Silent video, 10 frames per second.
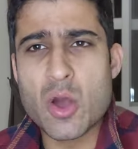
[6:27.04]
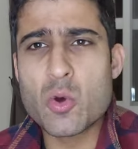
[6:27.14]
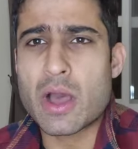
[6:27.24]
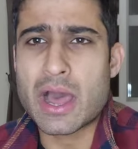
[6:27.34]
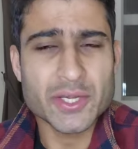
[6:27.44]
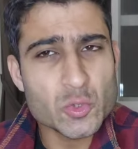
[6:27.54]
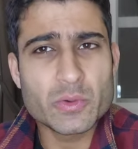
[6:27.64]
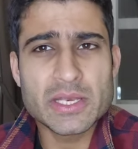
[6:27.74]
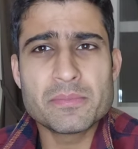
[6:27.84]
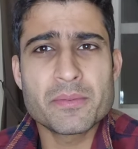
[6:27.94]
how are
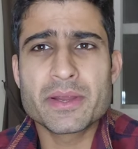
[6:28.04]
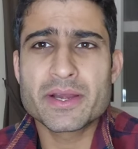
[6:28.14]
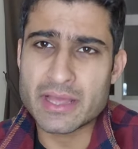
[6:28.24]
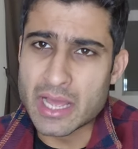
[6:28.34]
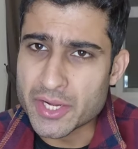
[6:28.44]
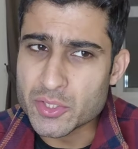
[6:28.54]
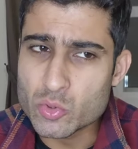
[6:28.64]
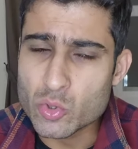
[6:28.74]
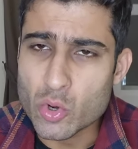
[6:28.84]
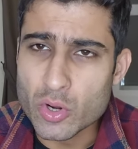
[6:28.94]
you well prepared? Are
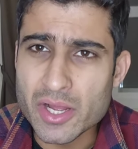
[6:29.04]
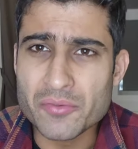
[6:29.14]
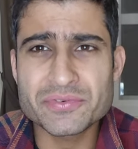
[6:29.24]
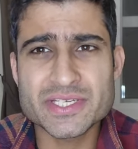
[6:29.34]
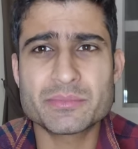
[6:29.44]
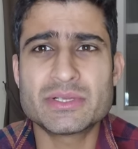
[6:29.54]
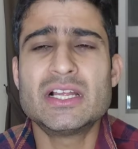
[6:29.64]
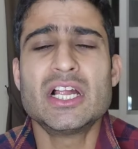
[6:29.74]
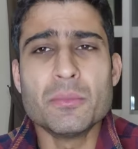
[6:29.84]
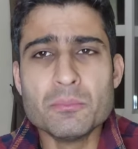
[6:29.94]
you
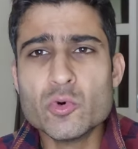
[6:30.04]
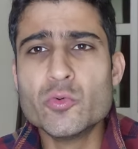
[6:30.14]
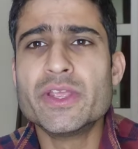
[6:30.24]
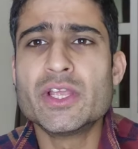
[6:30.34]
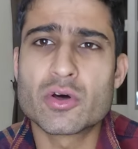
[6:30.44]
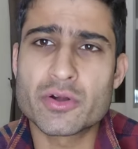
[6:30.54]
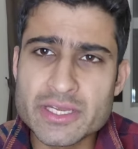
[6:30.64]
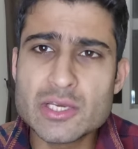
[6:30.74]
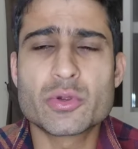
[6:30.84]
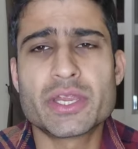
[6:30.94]
comfortable moving
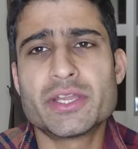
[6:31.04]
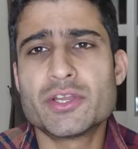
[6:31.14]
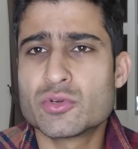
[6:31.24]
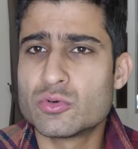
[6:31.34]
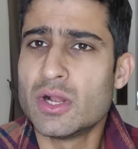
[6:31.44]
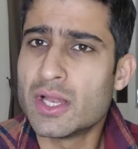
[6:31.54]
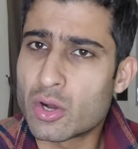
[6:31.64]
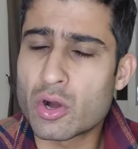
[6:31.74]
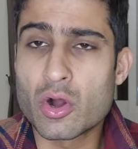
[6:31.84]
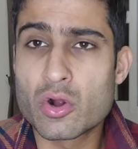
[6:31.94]
or relocating to
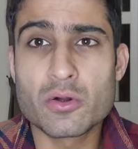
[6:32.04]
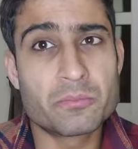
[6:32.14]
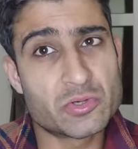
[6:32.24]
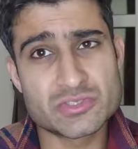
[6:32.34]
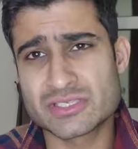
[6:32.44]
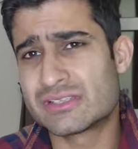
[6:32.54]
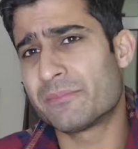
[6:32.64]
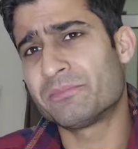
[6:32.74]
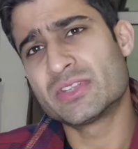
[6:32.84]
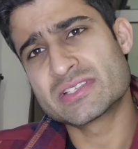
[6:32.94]
Hong Kong? Because
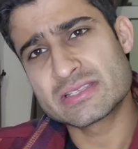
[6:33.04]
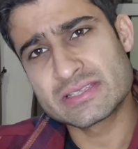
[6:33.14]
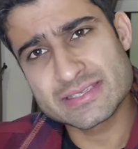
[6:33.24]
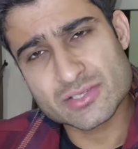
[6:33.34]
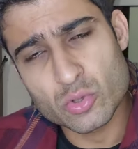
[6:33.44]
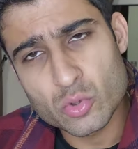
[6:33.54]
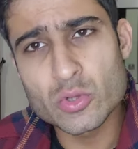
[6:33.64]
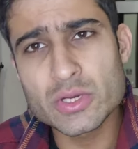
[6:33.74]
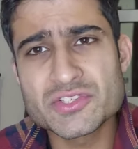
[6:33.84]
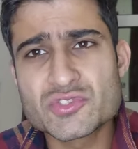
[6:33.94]
this is a
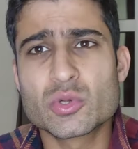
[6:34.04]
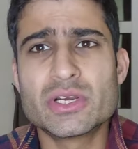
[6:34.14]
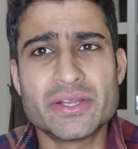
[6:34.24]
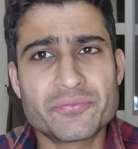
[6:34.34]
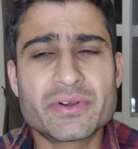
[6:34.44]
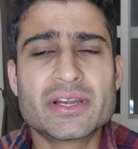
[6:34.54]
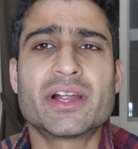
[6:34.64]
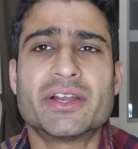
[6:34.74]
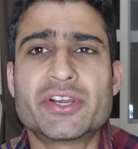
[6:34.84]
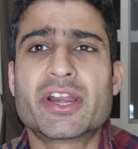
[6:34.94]
whole and soul a
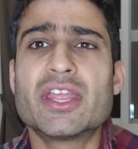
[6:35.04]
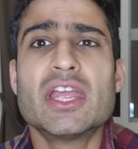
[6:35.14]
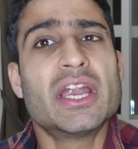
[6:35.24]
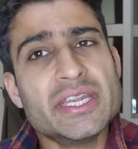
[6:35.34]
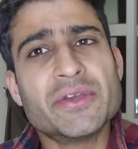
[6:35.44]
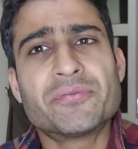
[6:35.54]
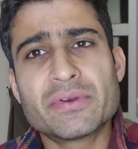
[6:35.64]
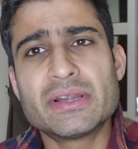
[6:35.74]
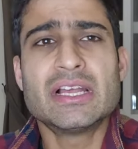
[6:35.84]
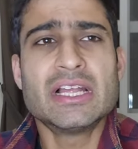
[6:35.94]
different country,
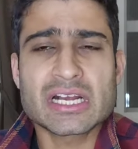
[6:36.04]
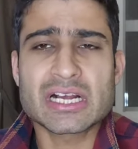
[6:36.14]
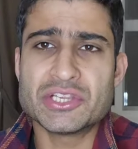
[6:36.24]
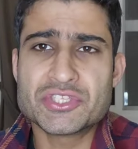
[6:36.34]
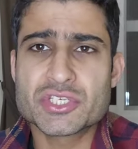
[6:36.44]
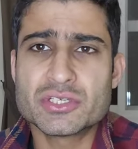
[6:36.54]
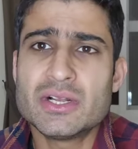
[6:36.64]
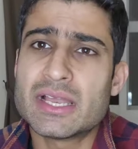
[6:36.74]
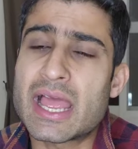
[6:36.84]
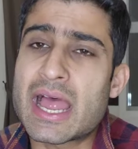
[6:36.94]
different
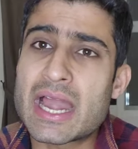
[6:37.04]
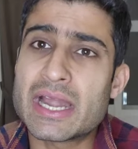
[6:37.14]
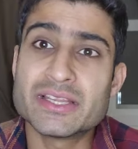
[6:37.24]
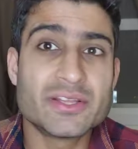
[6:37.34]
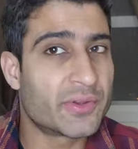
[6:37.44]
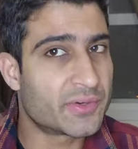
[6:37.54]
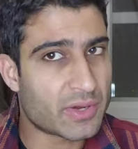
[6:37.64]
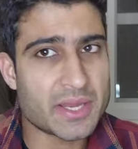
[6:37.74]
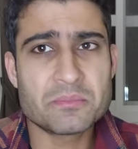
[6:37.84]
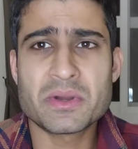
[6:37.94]
culture, and the
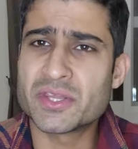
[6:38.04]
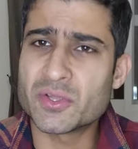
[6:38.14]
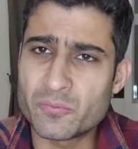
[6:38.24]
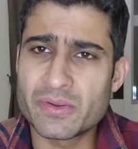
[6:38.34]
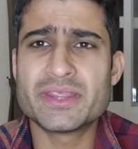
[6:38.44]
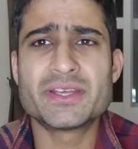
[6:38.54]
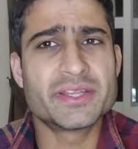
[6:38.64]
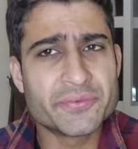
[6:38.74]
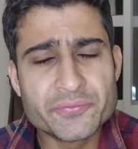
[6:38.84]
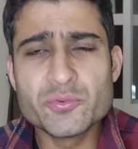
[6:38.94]
environment, the
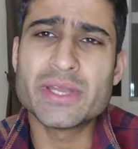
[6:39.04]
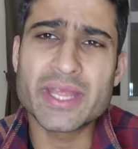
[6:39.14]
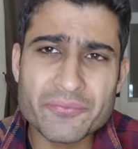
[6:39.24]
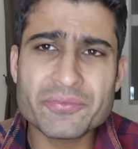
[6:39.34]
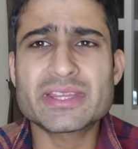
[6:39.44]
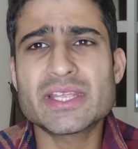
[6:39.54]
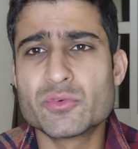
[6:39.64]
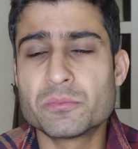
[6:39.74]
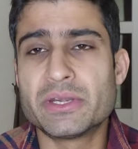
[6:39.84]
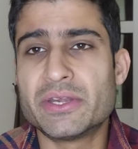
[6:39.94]
weather, the food,
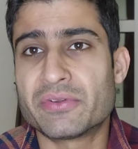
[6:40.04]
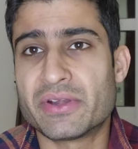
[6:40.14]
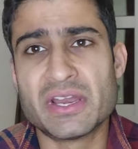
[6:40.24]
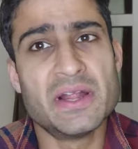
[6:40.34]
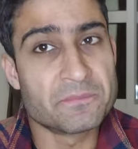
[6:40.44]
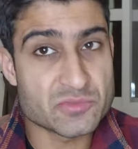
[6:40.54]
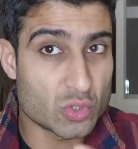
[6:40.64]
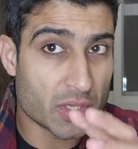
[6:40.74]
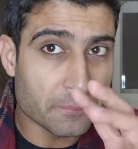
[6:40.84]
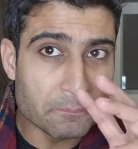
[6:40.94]
everything would be different.
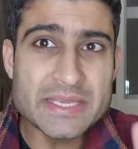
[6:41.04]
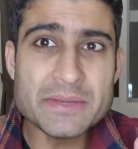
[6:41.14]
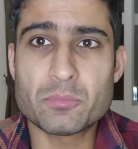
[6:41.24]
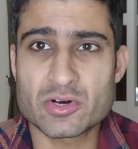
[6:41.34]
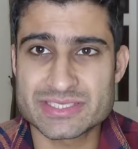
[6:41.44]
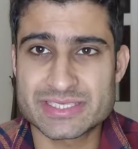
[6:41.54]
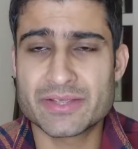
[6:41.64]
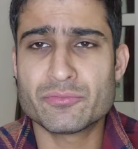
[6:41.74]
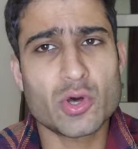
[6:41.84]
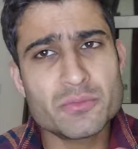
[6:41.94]
So be
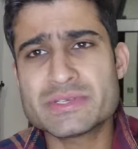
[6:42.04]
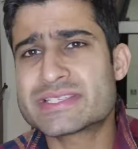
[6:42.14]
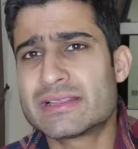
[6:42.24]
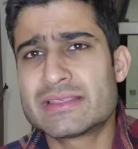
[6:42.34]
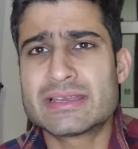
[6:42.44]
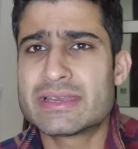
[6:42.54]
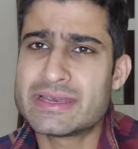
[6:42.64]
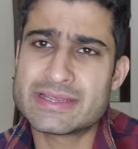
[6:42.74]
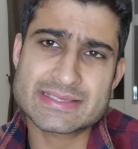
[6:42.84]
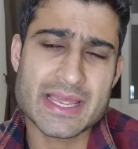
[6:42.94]
positive. Always tell
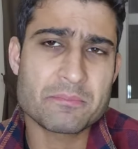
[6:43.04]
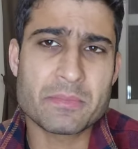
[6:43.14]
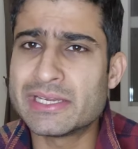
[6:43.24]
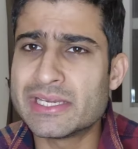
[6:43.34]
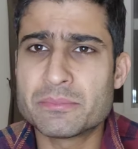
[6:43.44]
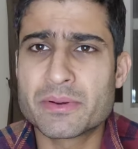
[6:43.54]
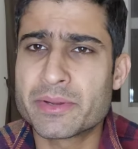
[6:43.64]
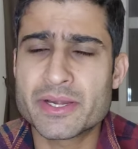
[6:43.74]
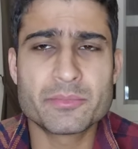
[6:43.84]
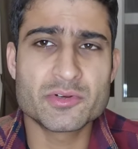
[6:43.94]
that, yes, I'm mentally
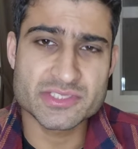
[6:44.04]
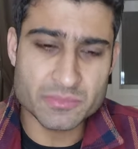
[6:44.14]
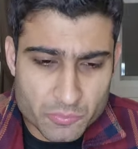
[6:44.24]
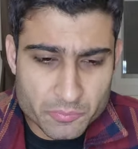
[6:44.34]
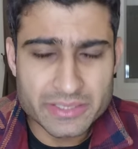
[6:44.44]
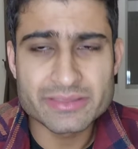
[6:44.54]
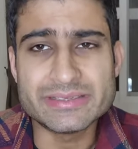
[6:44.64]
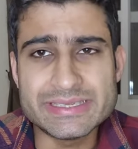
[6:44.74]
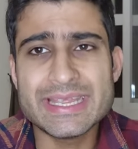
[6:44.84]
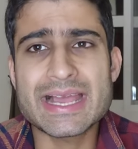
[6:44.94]
prepared, because the
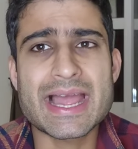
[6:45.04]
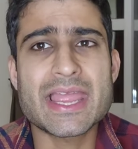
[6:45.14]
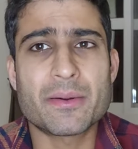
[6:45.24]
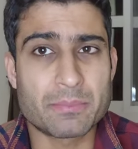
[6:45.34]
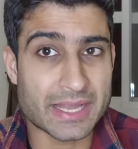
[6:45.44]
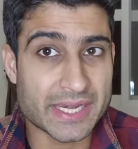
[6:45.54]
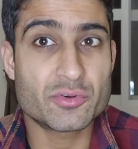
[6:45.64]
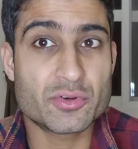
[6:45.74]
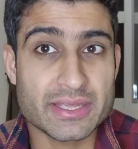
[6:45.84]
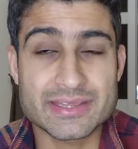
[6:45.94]
moment, the day I
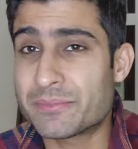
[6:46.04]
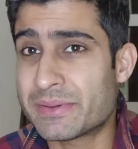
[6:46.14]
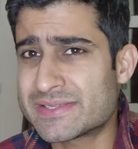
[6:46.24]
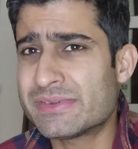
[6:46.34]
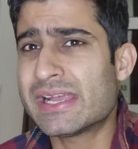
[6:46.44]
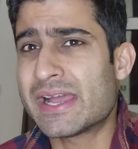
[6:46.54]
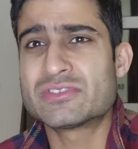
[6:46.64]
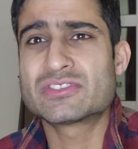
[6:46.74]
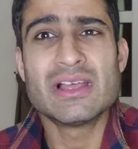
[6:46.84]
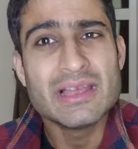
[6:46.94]
applied for Cathay Pacific,
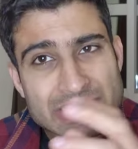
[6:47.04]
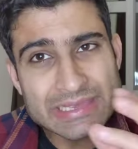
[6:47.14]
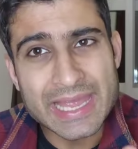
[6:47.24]
I was